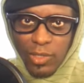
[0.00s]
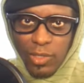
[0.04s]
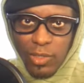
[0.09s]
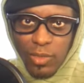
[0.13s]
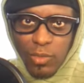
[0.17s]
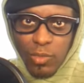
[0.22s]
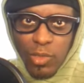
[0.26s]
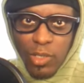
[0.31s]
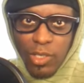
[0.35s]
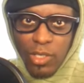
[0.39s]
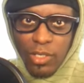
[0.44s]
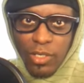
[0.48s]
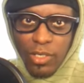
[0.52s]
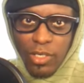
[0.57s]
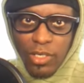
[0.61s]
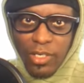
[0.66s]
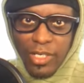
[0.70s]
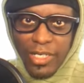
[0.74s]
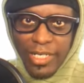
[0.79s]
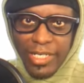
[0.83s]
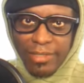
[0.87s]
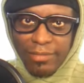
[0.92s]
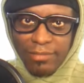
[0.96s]
You all
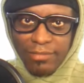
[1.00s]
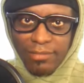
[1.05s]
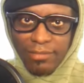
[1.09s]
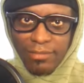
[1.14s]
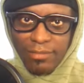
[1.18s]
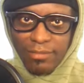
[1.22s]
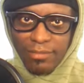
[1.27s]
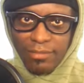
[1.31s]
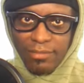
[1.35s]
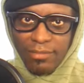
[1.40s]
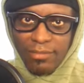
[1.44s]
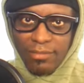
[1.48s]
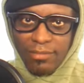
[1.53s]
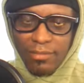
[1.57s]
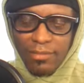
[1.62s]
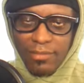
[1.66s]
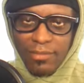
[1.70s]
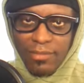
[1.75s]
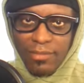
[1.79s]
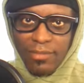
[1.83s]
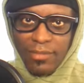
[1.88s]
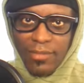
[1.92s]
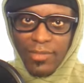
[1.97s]
heard it.
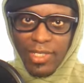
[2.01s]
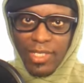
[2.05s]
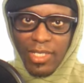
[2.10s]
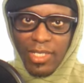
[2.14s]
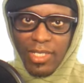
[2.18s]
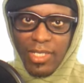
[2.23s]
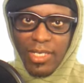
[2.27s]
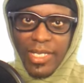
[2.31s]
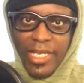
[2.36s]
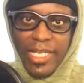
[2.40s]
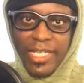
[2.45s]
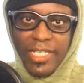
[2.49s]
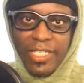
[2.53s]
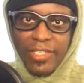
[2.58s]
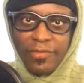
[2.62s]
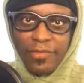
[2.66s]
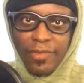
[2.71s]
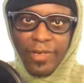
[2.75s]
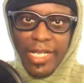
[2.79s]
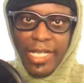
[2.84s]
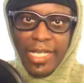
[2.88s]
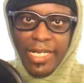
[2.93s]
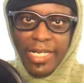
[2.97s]
Next
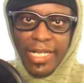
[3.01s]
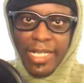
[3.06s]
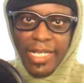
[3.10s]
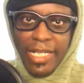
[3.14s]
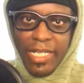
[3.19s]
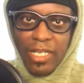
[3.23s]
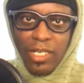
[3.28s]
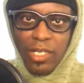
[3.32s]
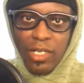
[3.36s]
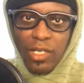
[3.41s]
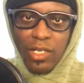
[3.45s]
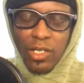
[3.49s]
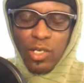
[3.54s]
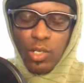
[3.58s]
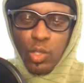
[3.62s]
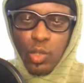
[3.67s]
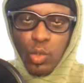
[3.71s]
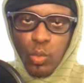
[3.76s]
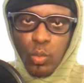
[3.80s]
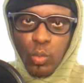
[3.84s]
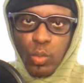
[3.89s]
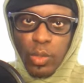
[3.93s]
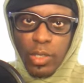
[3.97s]
Friday,
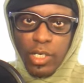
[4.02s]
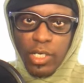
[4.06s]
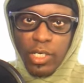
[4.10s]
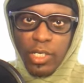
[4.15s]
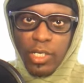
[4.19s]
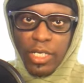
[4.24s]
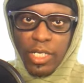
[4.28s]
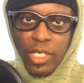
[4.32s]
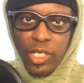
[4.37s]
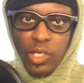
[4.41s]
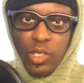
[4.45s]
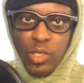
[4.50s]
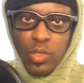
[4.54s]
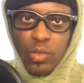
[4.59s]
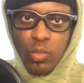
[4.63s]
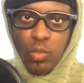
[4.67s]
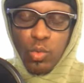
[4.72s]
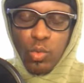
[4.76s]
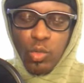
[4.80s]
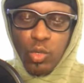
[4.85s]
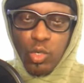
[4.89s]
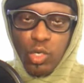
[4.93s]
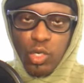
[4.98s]
we're going to go to
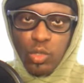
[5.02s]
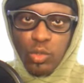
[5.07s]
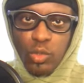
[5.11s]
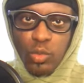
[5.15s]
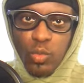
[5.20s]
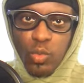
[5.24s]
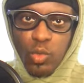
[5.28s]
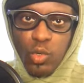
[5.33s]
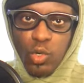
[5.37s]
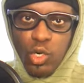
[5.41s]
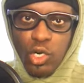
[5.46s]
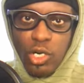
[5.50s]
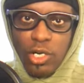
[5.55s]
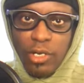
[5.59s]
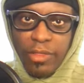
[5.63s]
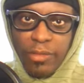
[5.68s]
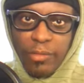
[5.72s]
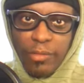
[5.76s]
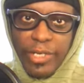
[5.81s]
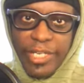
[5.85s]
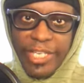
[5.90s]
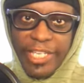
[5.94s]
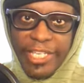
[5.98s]
World War
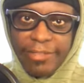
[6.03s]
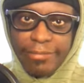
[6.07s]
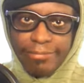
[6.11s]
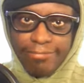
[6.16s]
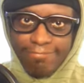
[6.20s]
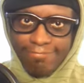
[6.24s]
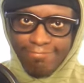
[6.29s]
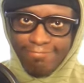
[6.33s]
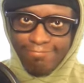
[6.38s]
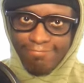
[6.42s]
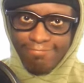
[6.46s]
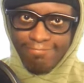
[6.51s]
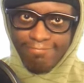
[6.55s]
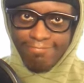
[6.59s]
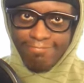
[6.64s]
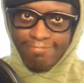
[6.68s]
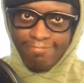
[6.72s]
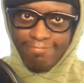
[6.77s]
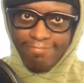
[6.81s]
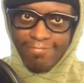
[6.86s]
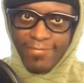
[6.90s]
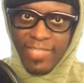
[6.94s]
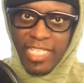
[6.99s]
III.
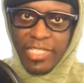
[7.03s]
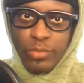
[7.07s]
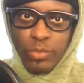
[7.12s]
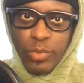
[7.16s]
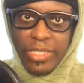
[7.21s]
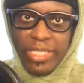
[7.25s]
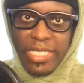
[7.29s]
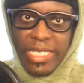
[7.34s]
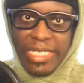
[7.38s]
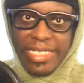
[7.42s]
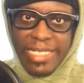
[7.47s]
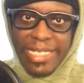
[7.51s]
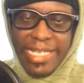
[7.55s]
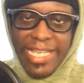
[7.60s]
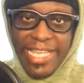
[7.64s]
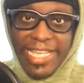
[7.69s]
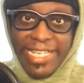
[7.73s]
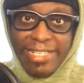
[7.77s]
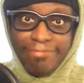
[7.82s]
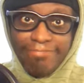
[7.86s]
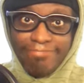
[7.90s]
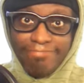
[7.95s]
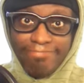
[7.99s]
That's what they
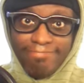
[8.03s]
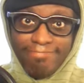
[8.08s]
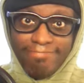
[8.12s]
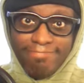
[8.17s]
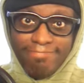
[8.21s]
said.